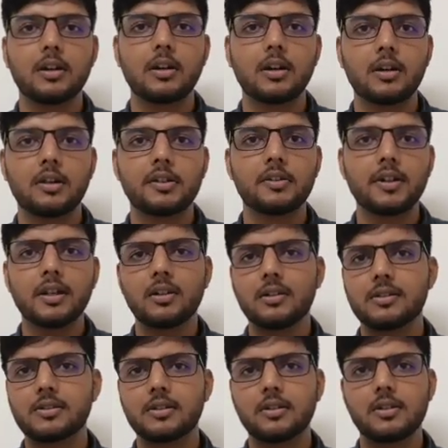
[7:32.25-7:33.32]
or you can
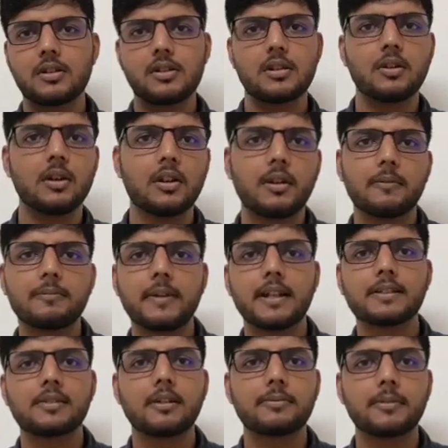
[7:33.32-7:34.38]
also turn on a
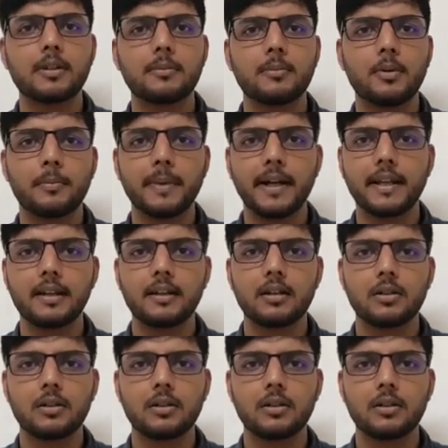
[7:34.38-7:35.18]
flash of your mobile.